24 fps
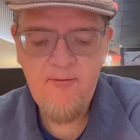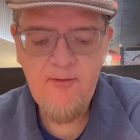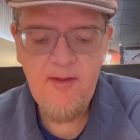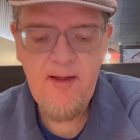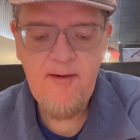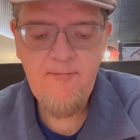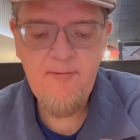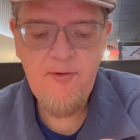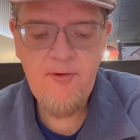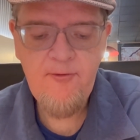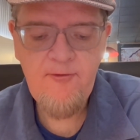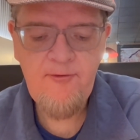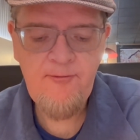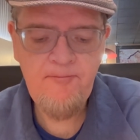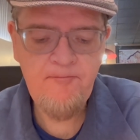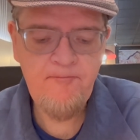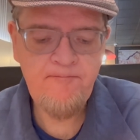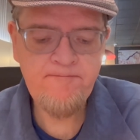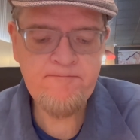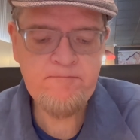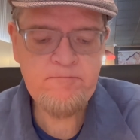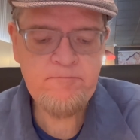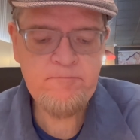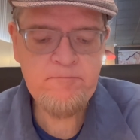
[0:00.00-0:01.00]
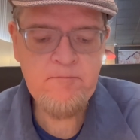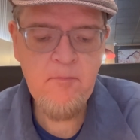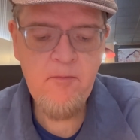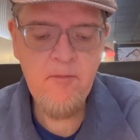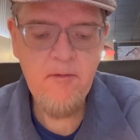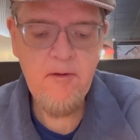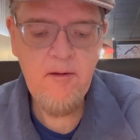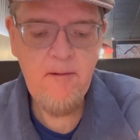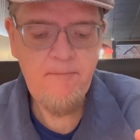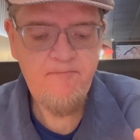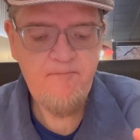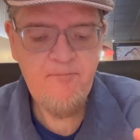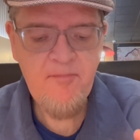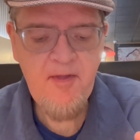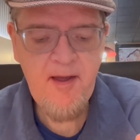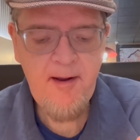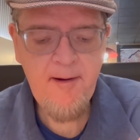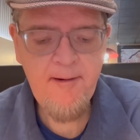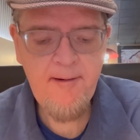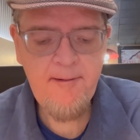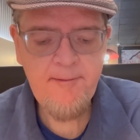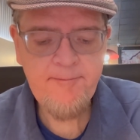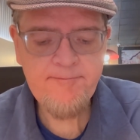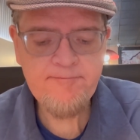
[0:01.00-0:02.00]
flavors
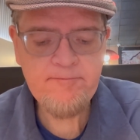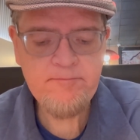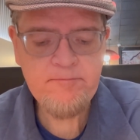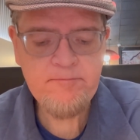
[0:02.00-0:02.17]
there,